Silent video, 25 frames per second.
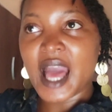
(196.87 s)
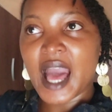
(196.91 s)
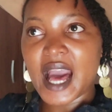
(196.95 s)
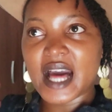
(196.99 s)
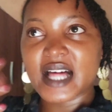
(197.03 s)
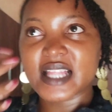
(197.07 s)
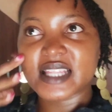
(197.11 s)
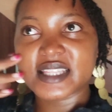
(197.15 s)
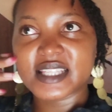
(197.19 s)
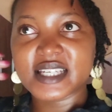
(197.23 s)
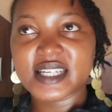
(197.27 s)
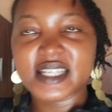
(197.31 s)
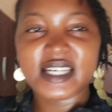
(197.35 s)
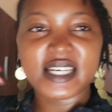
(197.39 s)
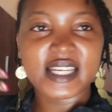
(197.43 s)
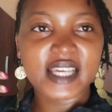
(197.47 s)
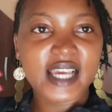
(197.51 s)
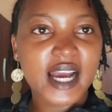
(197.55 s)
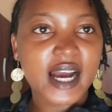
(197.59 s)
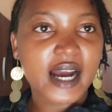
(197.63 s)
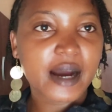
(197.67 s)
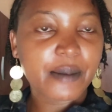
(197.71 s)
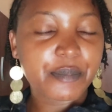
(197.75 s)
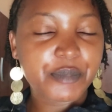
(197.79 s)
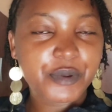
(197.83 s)
and then
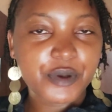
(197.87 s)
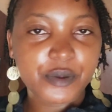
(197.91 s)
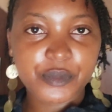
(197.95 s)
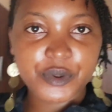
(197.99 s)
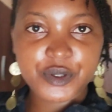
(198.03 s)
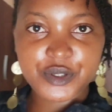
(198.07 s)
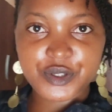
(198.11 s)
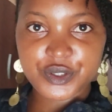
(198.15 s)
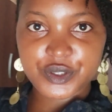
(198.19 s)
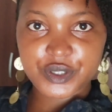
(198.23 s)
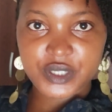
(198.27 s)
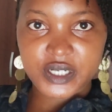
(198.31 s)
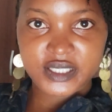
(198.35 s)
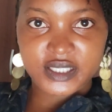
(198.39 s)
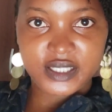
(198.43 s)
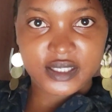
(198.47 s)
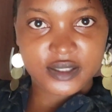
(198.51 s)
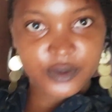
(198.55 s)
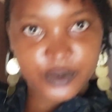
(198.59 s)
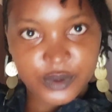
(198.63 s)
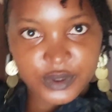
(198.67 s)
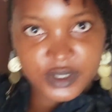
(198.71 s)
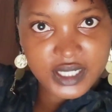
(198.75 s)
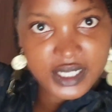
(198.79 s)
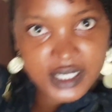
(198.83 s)
layer up your moisturizers,
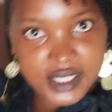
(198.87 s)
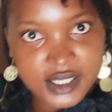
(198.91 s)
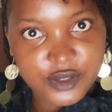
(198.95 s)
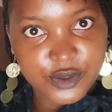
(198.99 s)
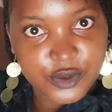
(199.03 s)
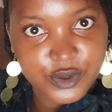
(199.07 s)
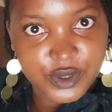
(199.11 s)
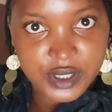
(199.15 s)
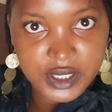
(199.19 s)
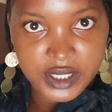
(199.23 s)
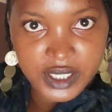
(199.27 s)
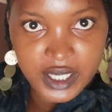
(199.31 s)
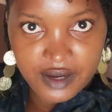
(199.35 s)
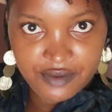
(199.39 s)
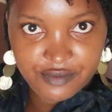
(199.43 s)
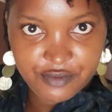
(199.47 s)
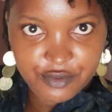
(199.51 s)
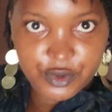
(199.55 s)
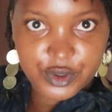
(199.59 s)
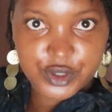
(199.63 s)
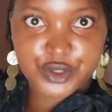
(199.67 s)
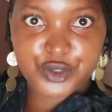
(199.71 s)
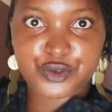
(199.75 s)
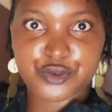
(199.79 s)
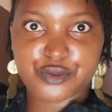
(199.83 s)
because like today I've
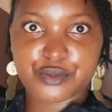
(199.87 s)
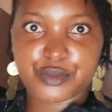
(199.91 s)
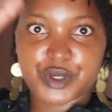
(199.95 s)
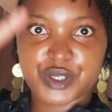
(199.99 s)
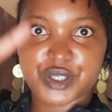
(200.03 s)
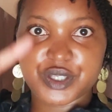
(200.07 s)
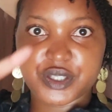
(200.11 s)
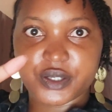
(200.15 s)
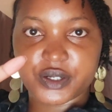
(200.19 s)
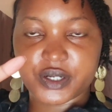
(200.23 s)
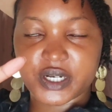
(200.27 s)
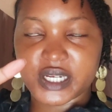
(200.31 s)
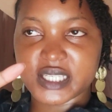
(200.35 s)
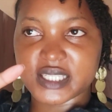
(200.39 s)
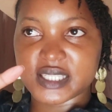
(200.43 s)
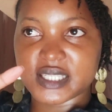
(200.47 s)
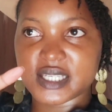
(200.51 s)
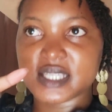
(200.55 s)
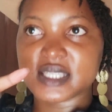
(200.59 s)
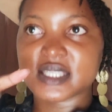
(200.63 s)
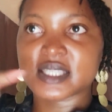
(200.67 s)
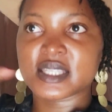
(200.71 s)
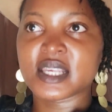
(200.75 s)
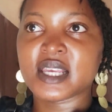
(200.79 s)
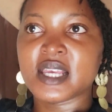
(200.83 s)
worn 2
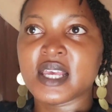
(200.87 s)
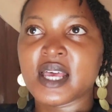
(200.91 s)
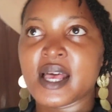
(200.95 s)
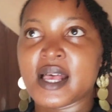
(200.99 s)
moisturizers